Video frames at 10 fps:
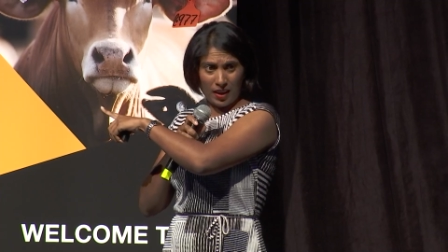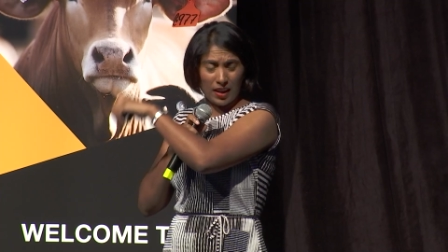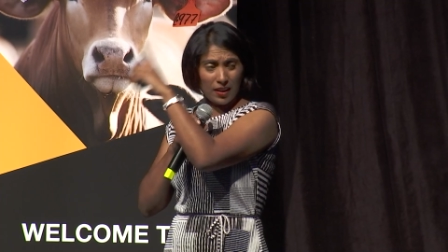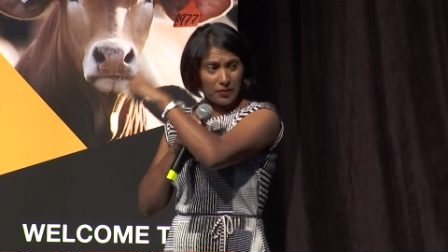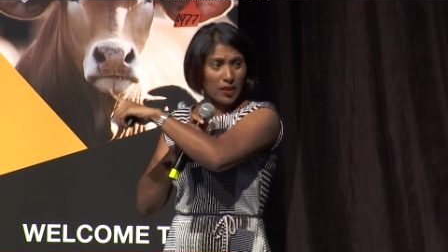
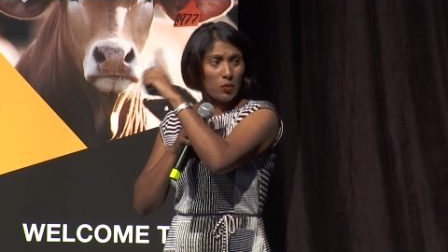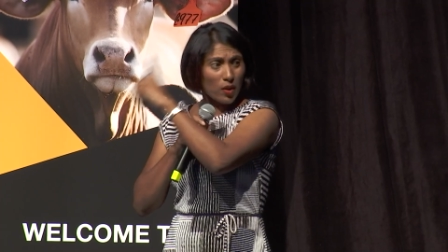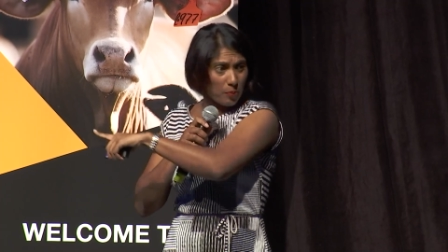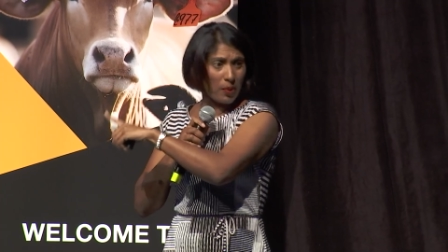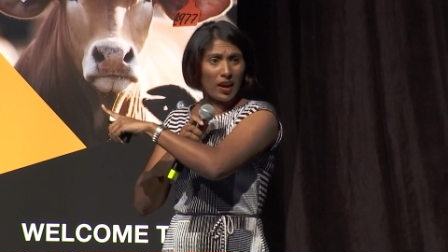And if there
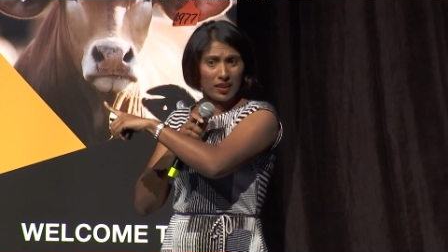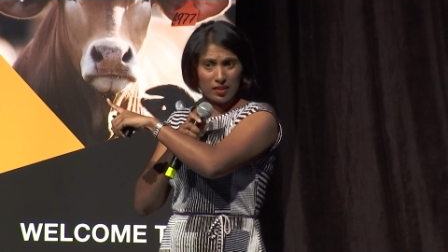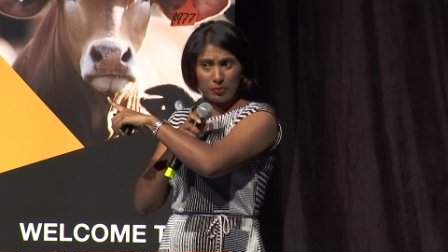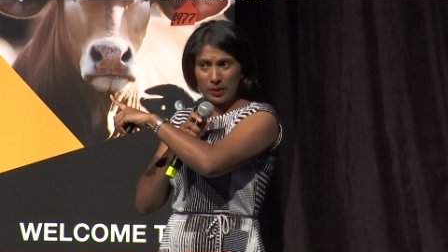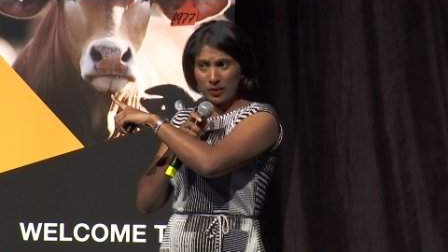were piles
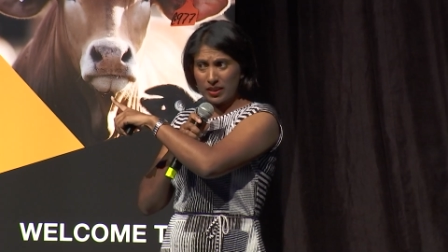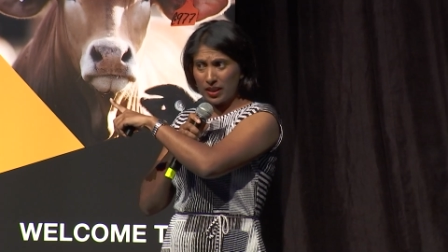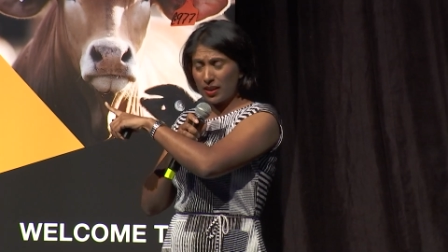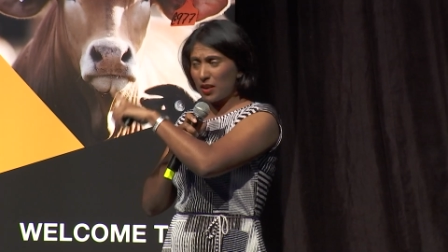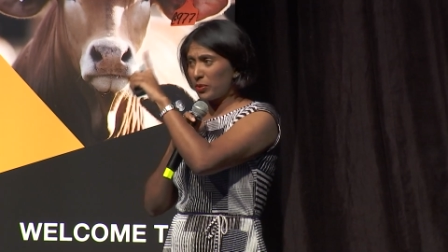of pills out there,